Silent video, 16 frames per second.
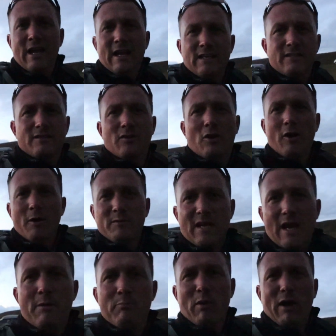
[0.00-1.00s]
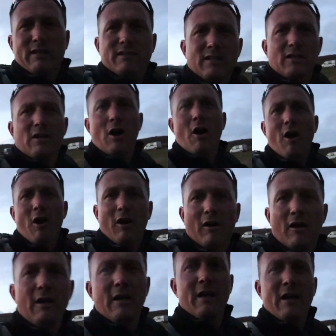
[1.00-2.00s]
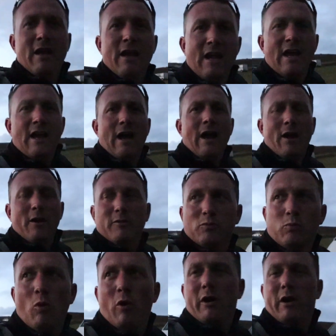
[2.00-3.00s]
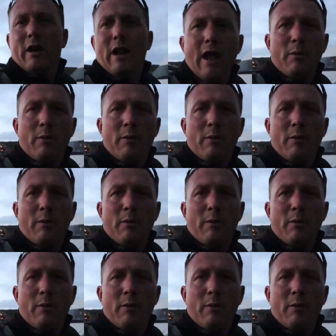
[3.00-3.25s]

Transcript: it's time to head back to the car, and what an